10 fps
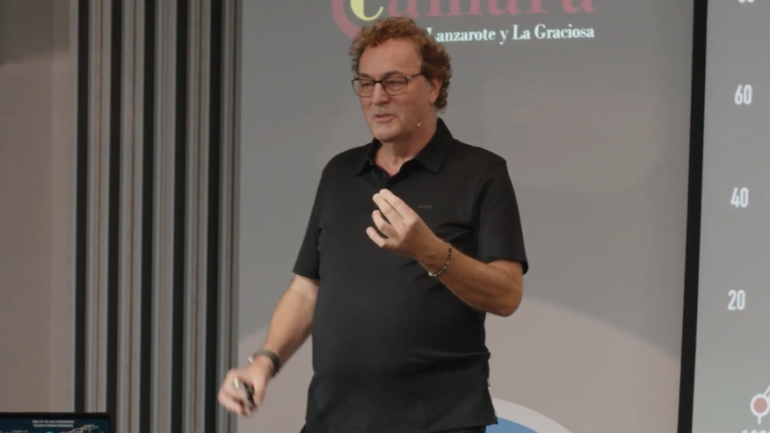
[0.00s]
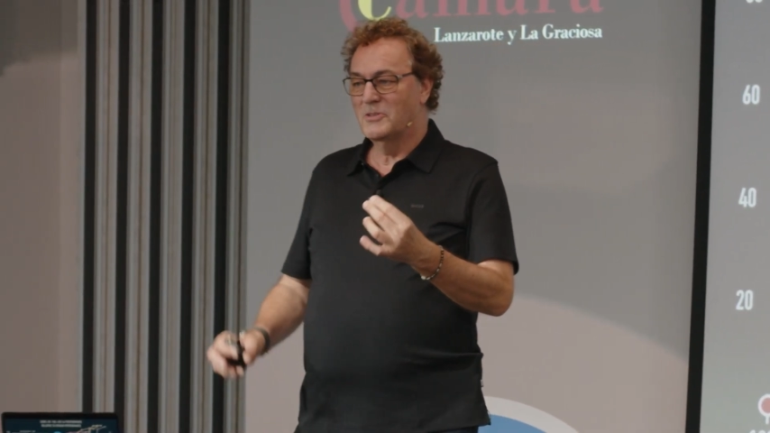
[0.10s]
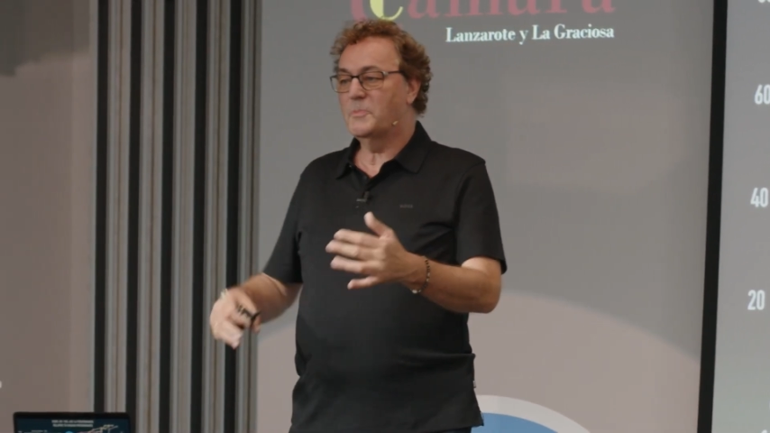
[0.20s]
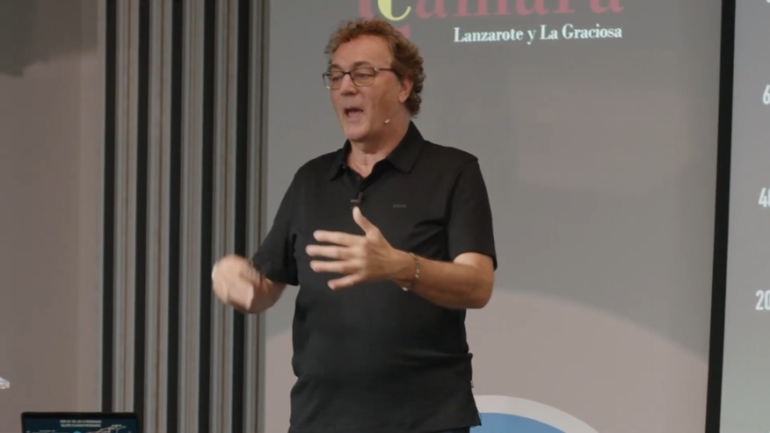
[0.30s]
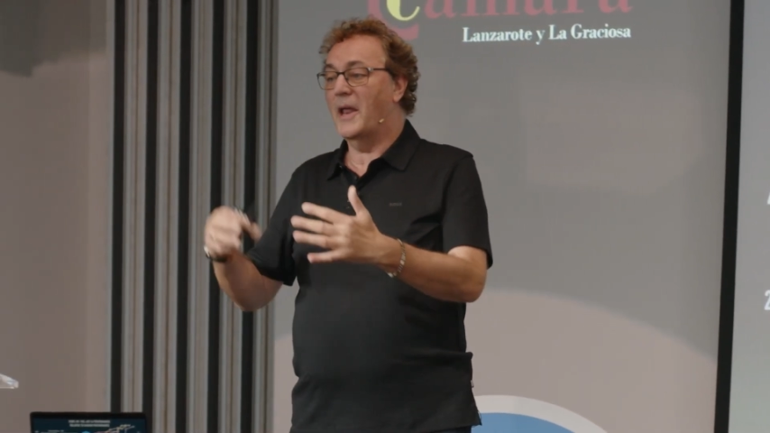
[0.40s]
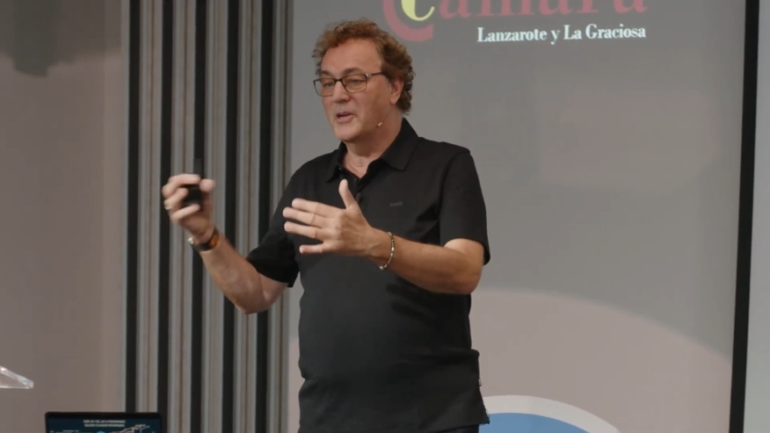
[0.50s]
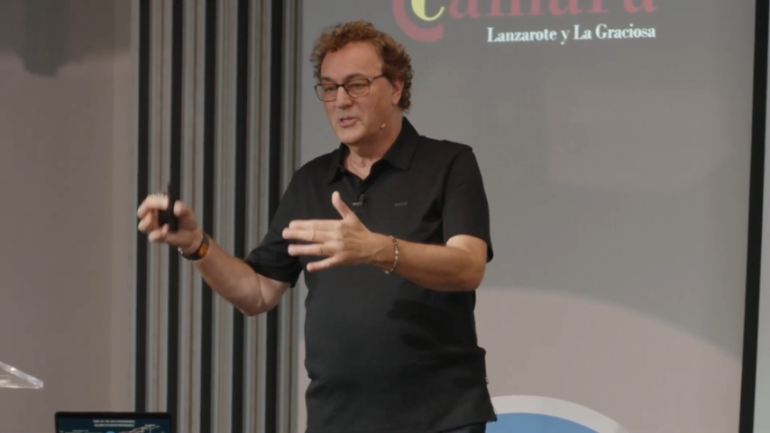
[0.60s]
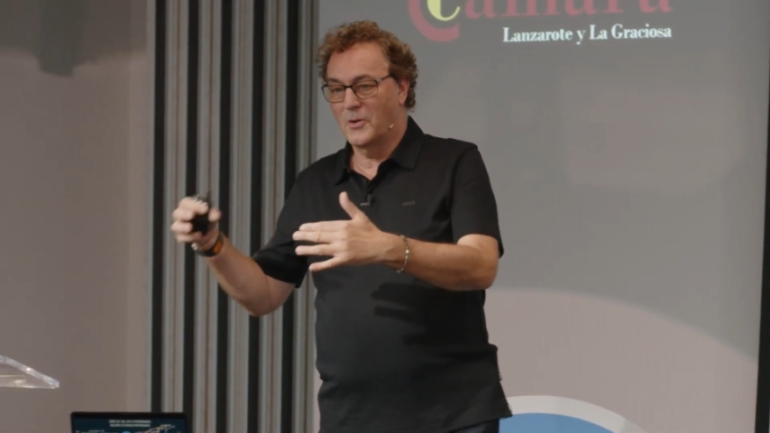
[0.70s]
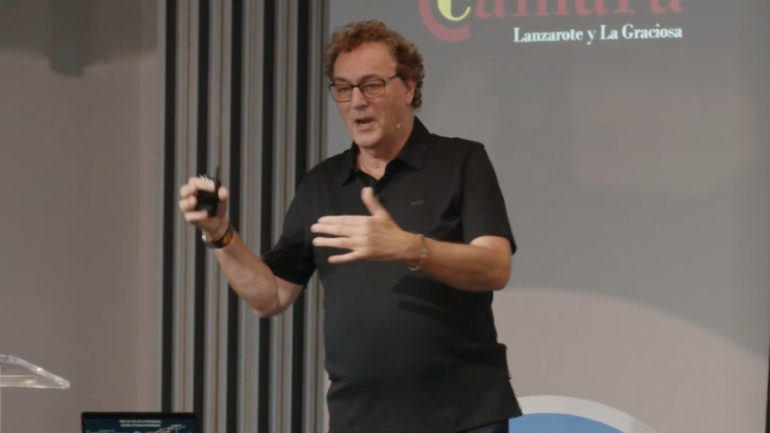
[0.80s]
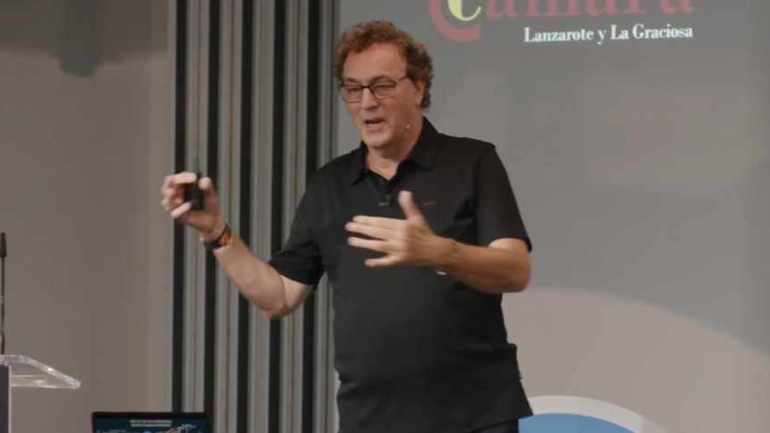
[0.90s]
Spanish
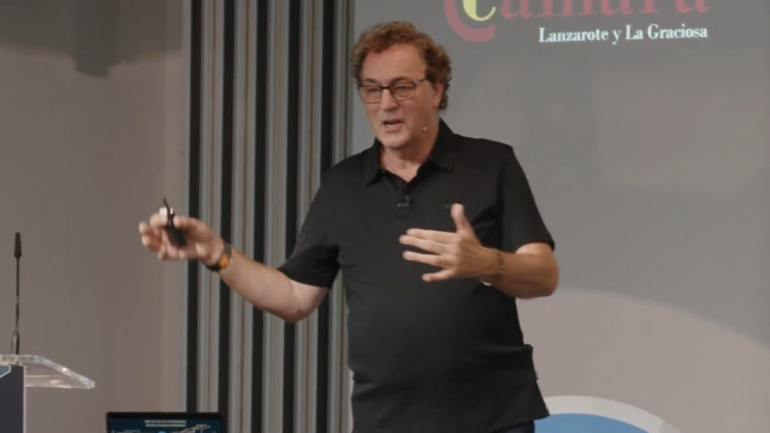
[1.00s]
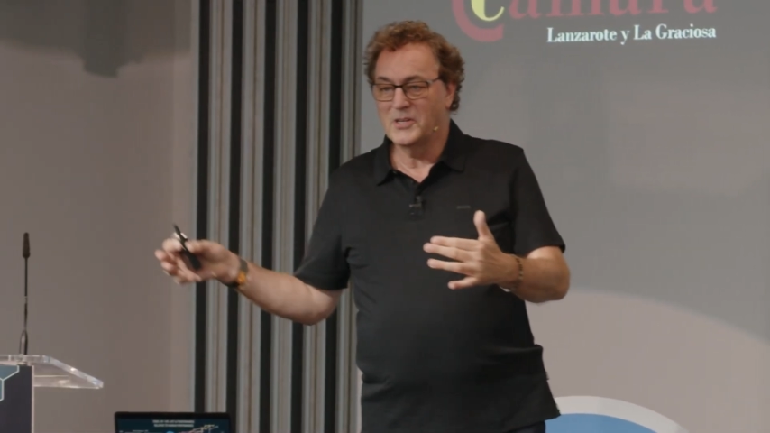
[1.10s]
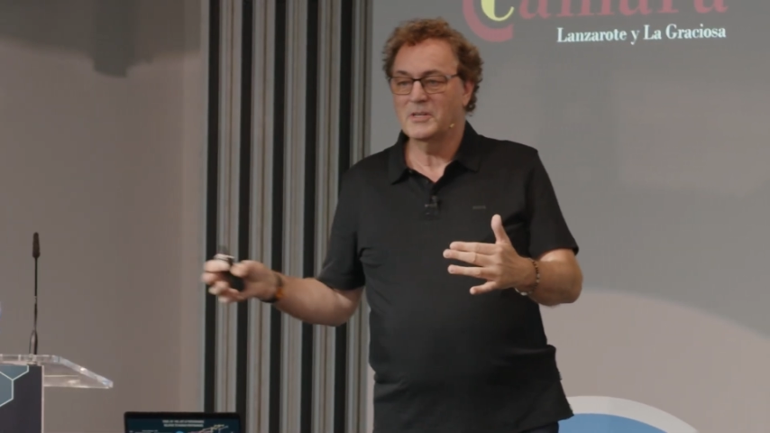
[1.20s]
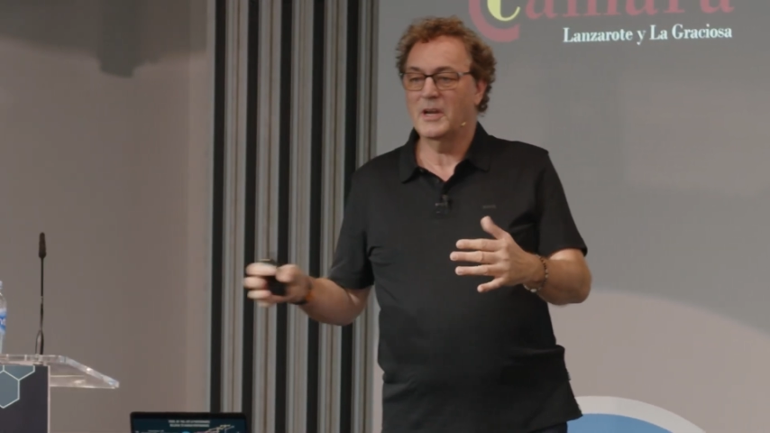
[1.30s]
or English